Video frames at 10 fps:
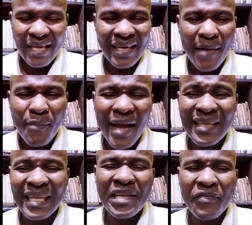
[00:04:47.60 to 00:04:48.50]
There are
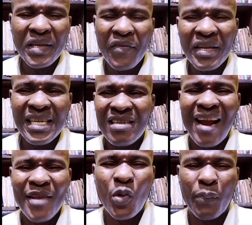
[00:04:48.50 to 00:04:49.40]
minds that, if given the
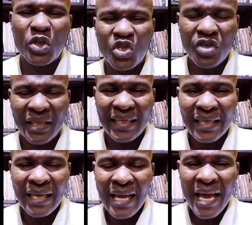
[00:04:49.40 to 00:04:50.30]
right
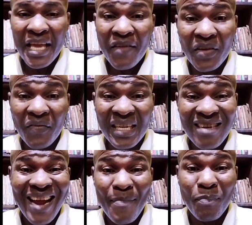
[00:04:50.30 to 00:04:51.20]
opportunity, if given the
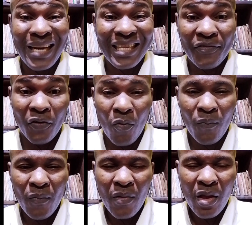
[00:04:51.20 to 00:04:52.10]
right
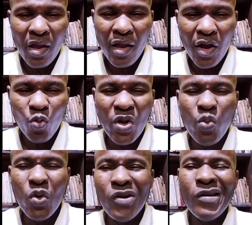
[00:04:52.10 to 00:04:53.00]
platform, we
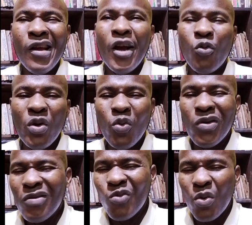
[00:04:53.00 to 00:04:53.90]

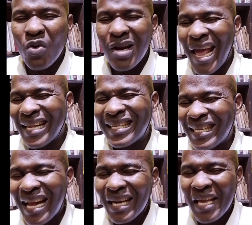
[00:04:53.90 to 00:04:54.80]
will
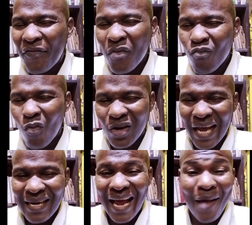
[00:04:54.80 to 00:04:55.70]
excel even more
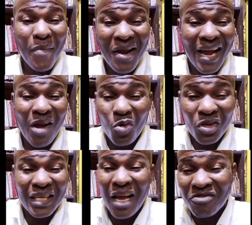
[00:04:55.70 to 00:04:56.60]
than America,
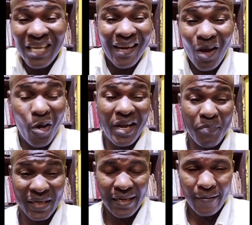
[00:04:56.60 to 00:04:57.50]
Russia, China, or
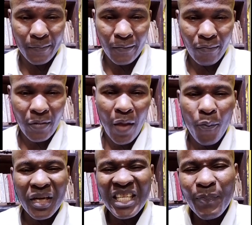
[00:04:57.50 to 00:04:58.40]
anybody.
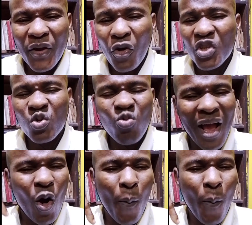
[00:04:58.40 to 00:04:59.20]
But it's because we are